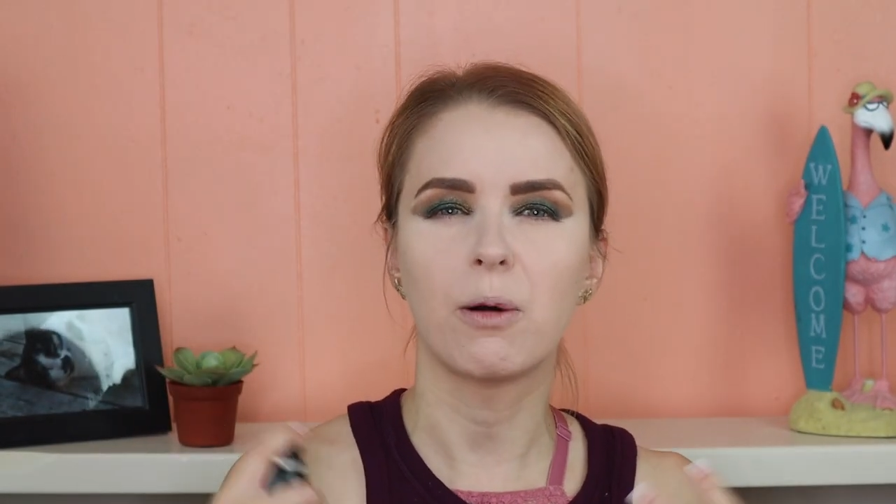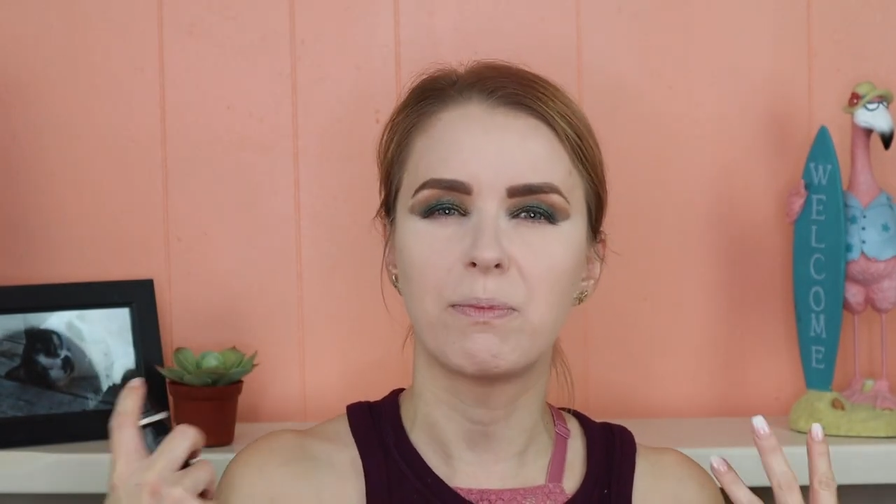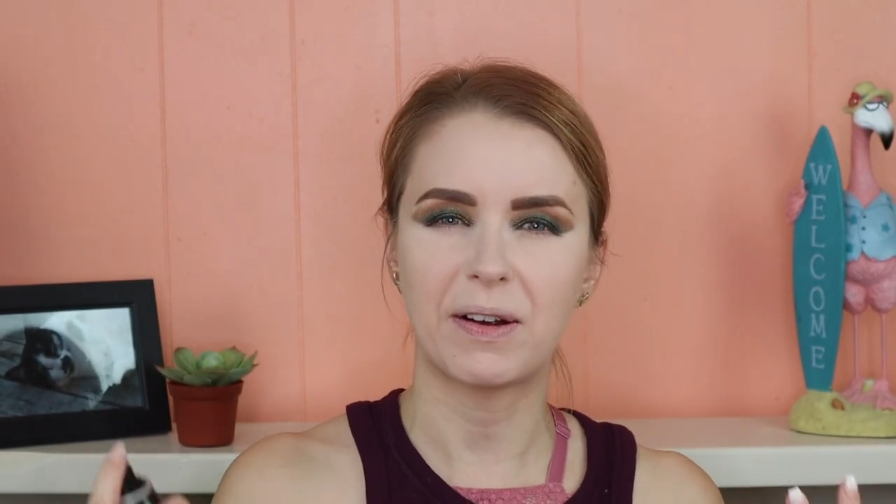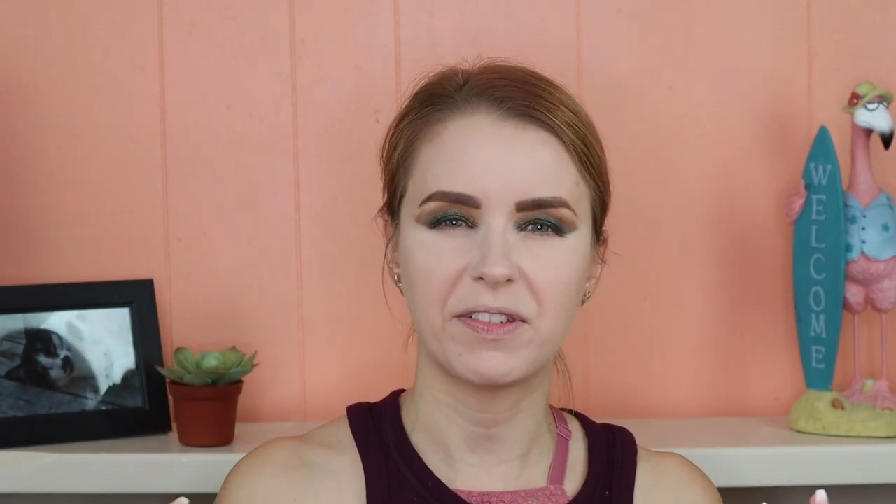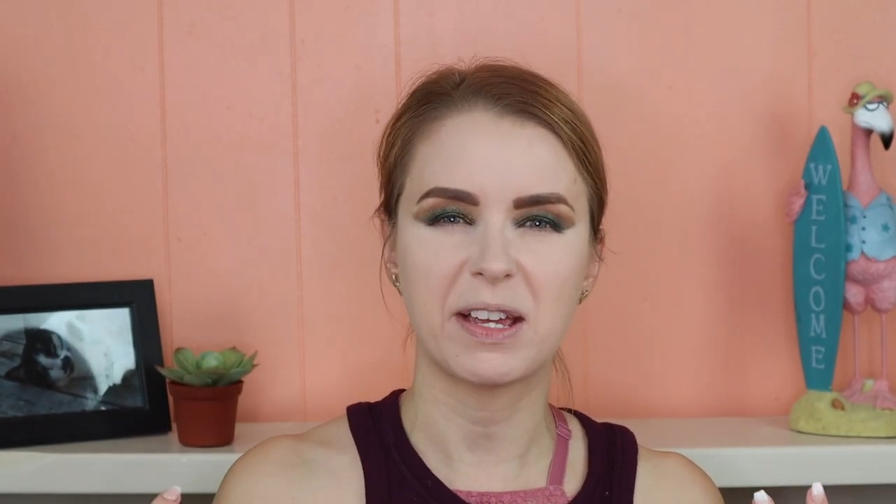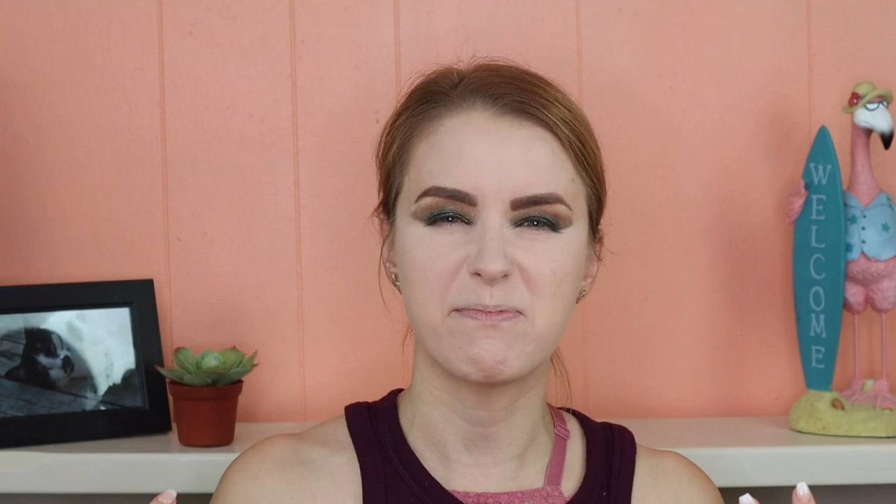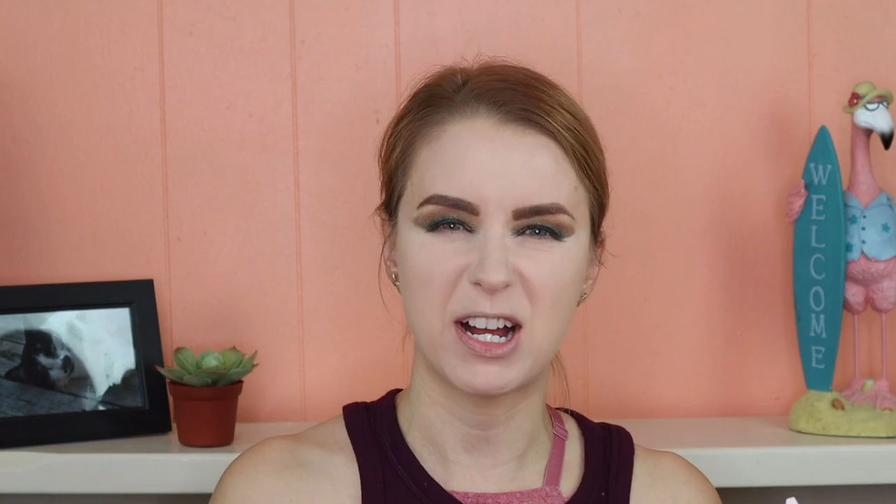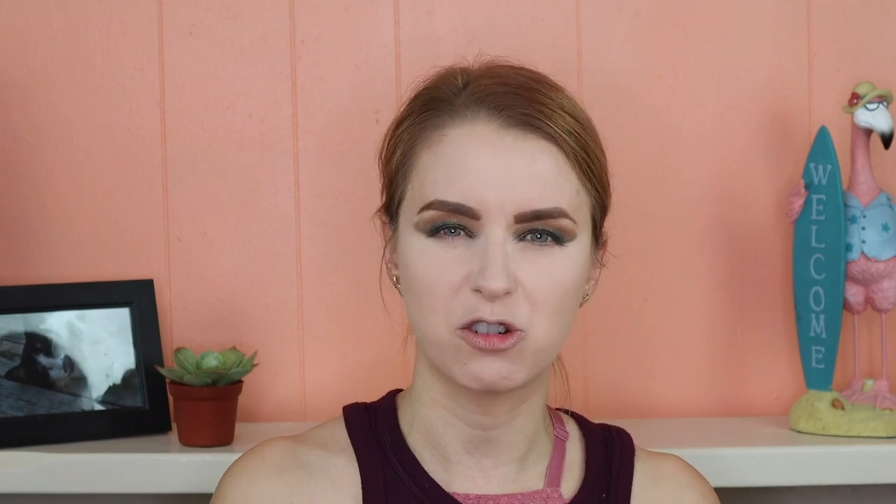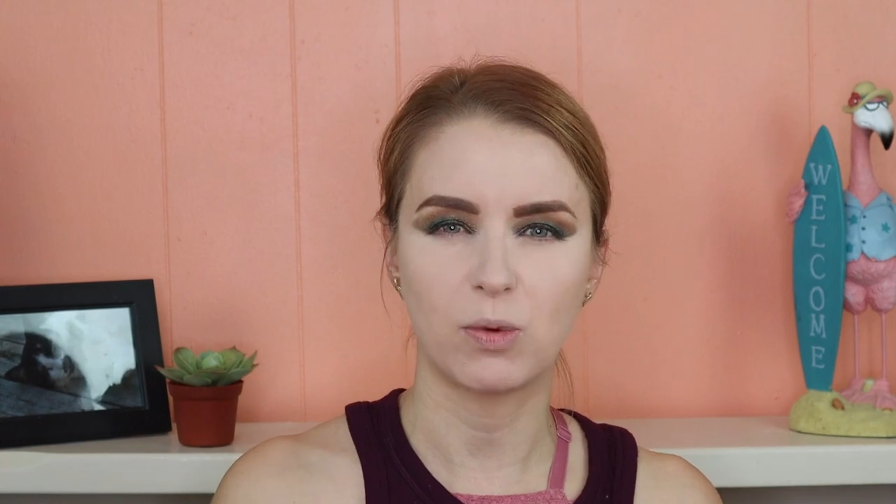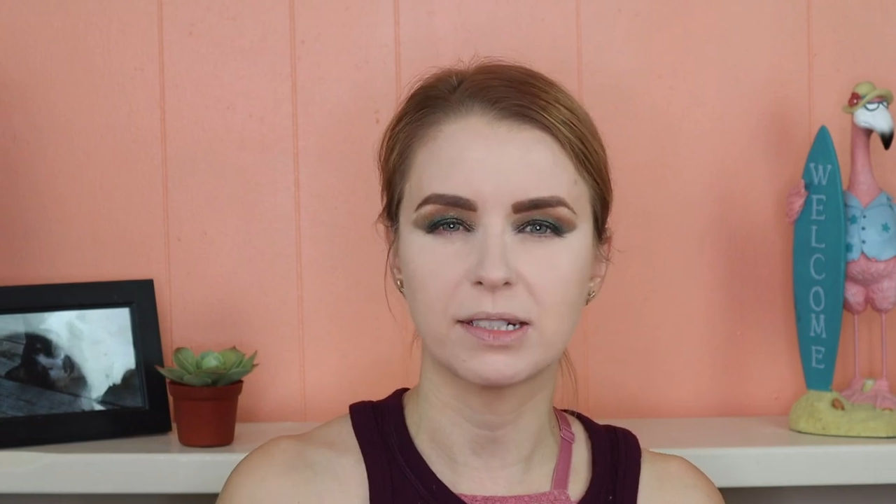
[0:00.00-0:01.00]
help everything
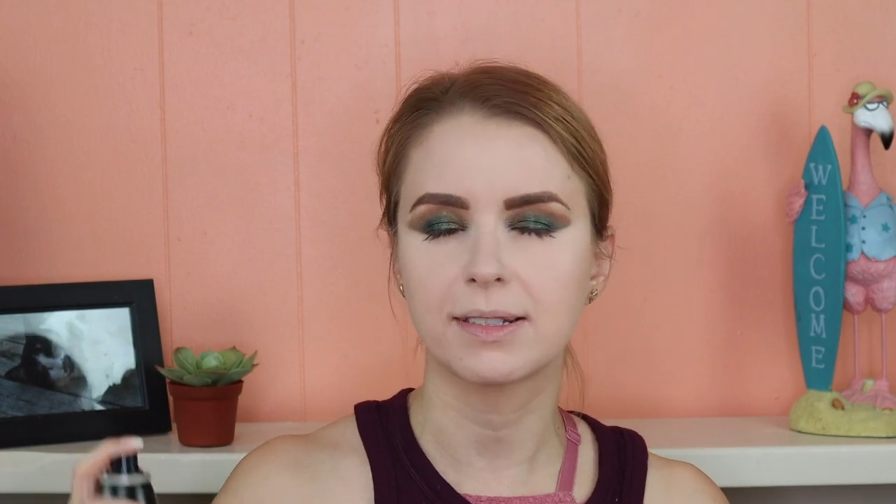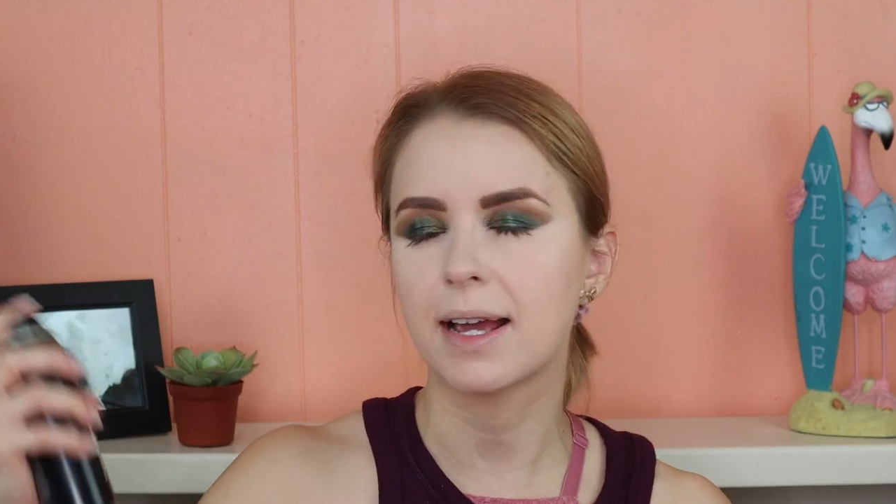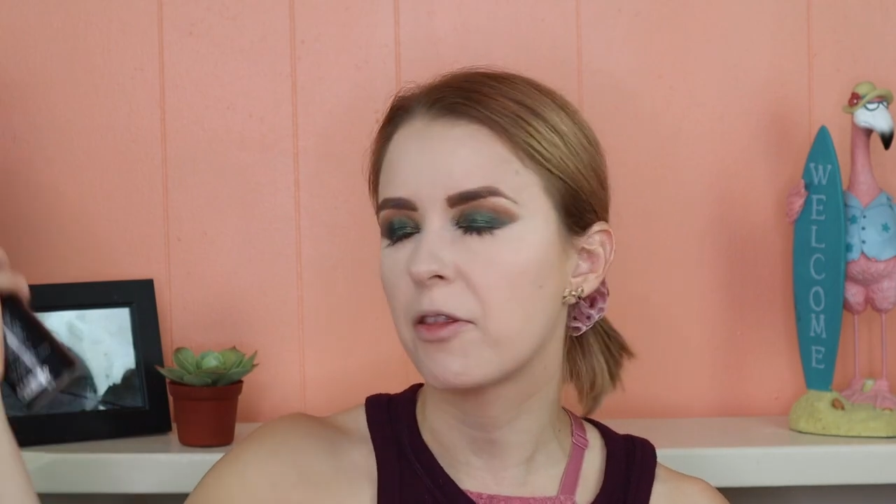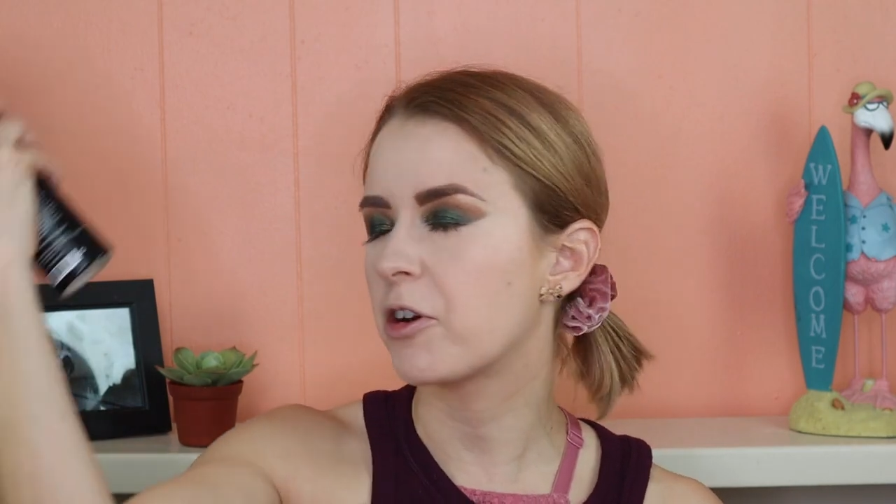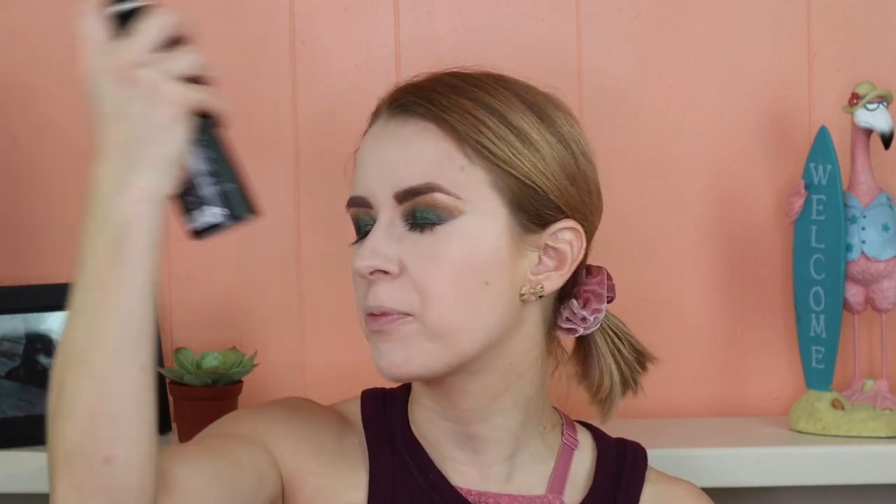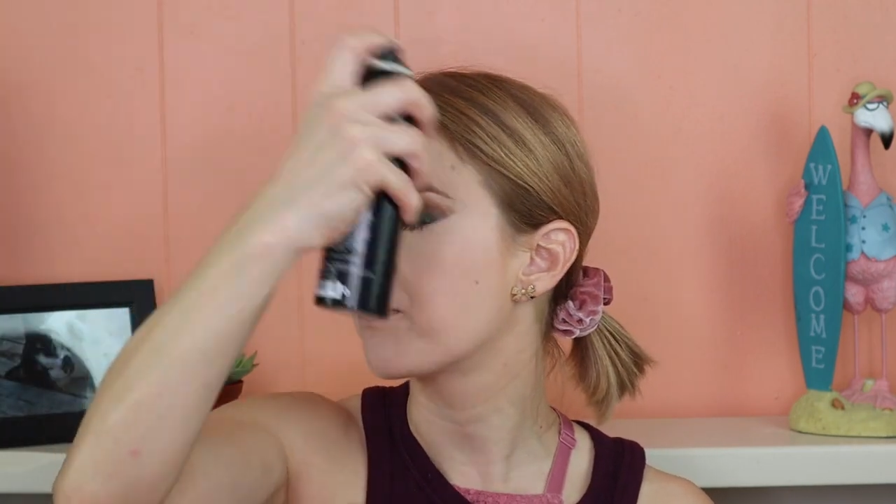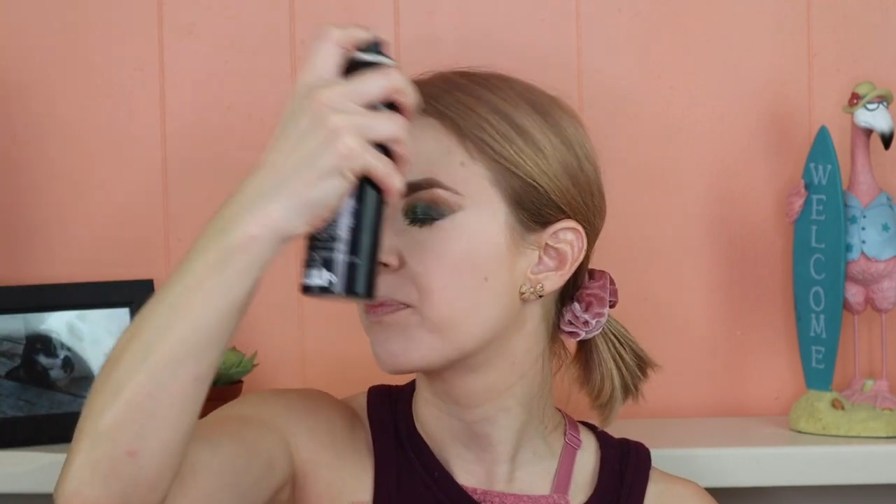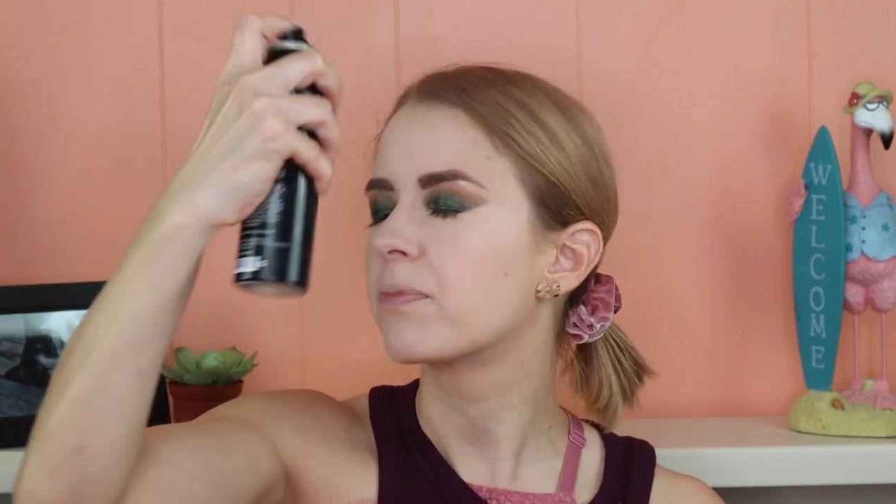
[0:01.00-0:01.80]
mesh well together.